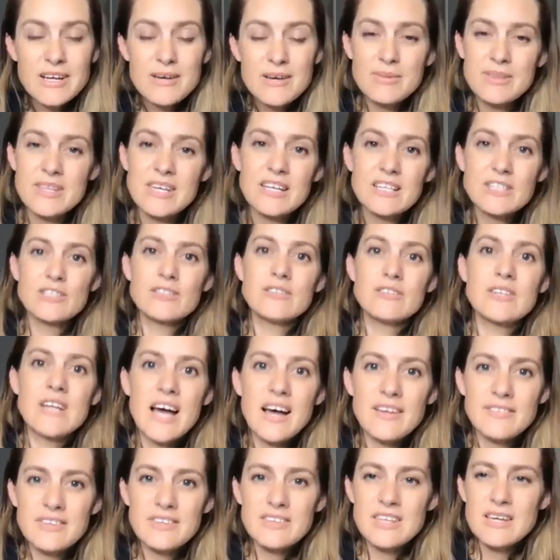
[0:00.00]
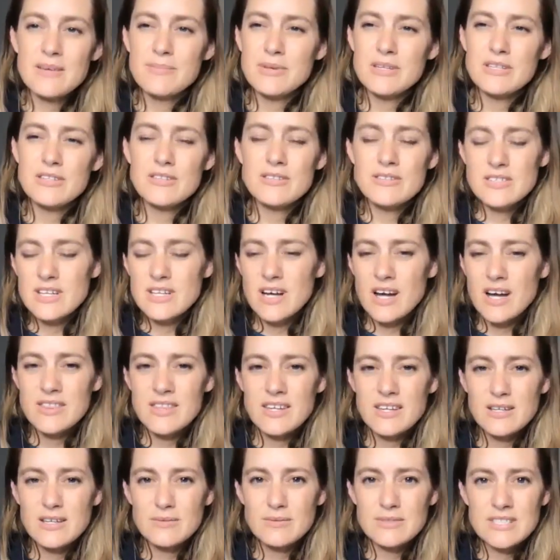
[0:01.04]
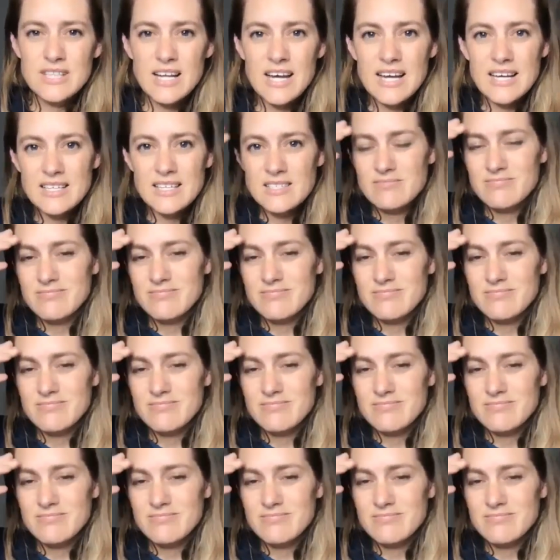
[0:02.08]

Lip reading: But then it turned out that they'd been using, I think it was like